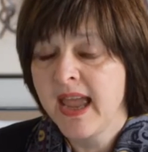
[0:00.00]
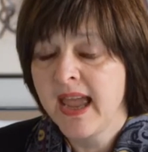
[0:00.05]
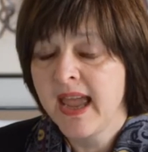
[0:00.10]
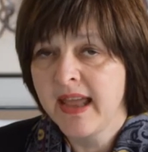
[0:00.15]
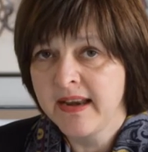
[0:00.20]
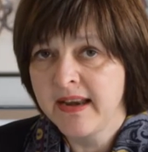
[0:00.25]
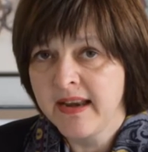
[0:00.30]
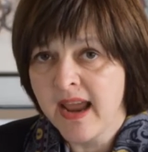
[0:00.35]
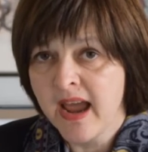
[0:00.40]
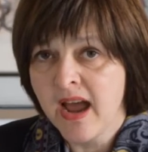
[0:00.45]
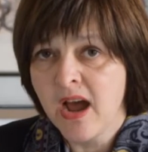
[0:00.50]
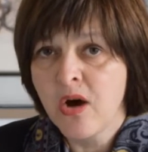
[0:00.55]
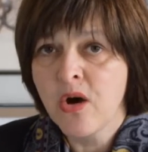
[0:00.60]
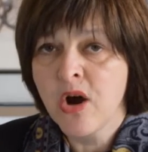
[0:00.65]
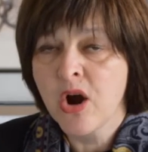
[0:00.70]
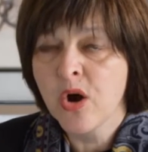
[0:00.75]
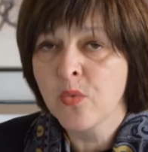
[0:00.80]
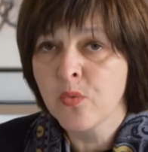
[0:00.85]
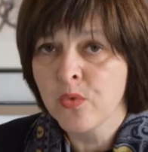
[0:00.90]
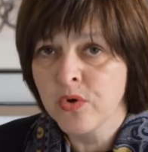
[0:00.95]
and now
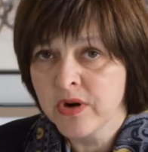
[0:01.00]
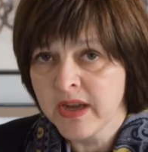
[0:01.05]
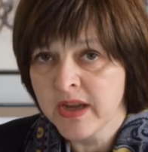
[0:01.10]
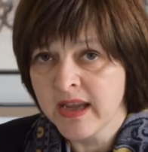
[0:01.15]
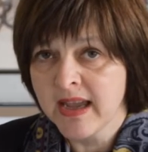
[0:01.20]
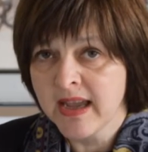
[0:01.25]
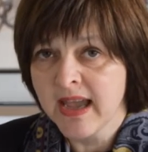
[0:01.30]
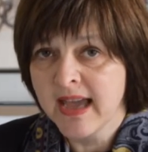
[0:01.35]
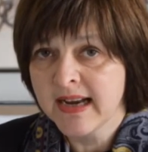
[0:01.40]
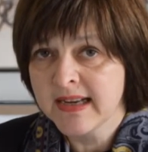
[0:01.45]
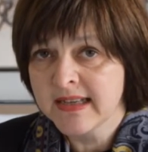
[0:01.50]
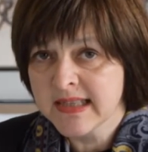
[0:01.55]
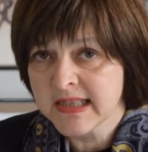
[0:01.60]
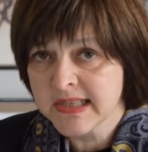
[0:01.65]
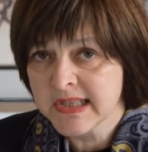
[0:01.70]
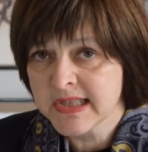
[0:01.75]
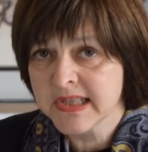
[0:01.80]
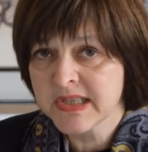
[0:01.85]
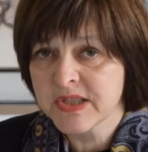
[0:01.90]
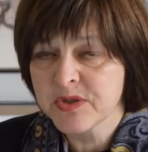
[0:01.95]
are working at a
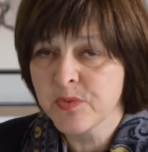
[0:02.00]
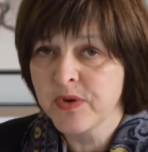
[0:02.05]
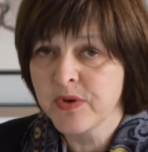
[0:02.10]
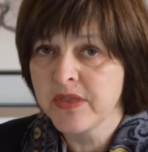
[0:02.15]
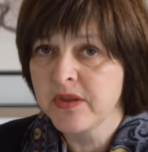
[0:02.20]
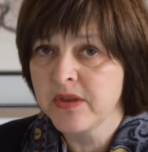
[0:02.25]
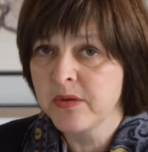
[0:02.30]
distance with